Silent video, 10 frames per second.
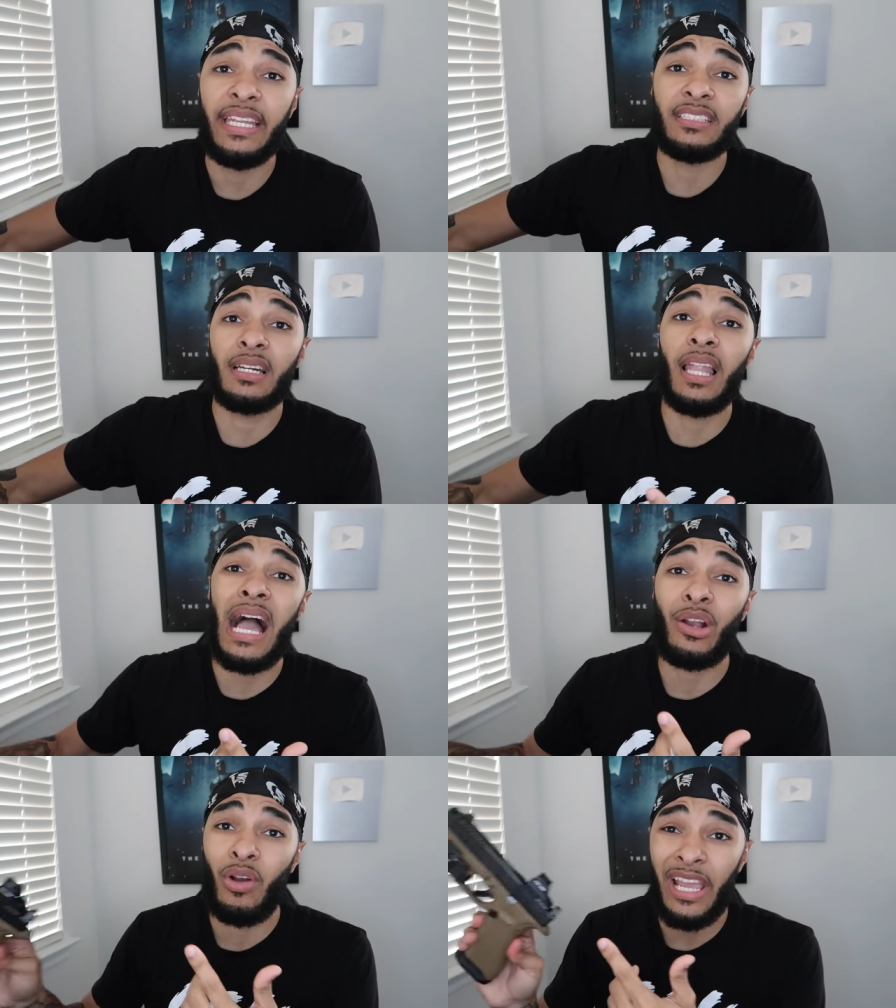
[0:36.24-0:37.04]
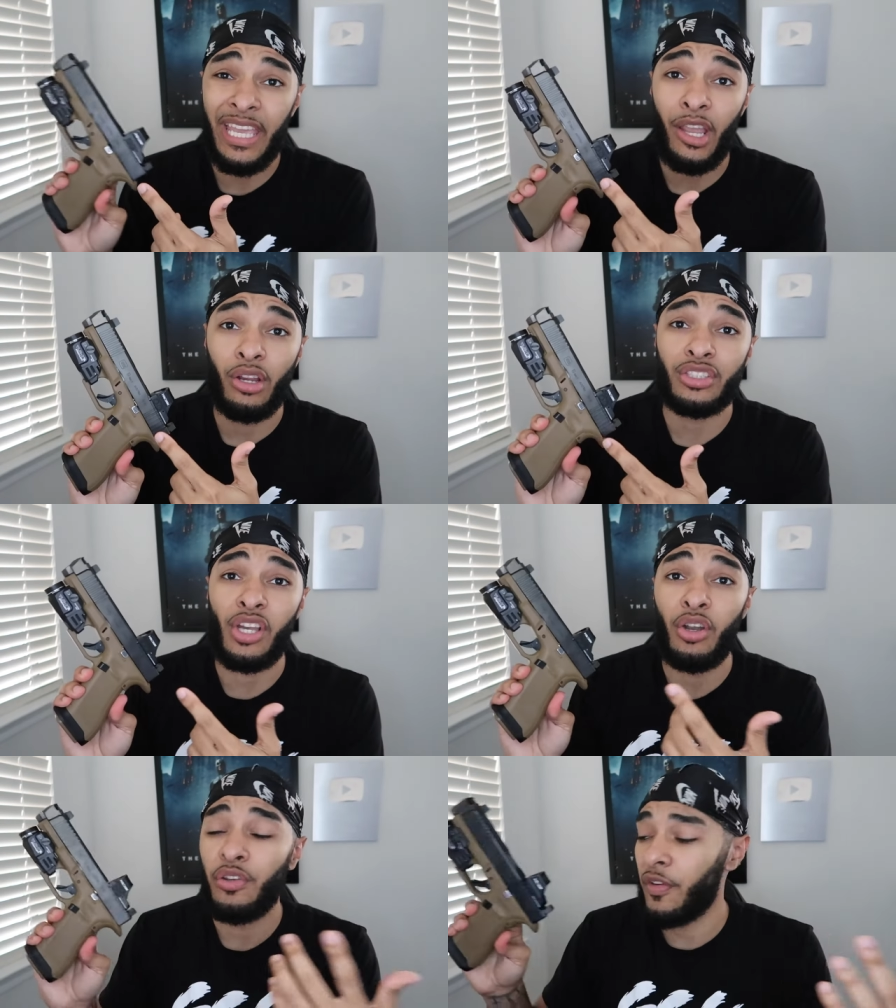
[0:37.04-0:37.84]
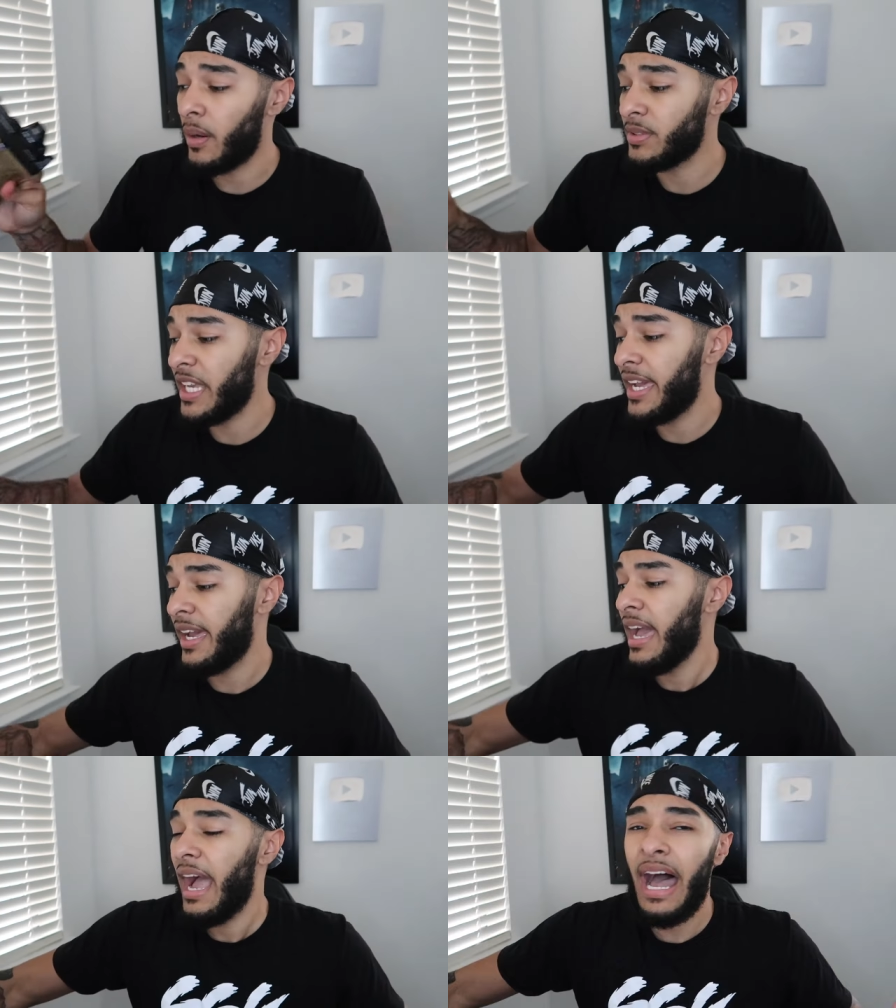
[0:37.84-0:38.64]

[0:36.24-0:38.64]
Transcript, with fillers: this Glock right here. So you feel what I'm saying?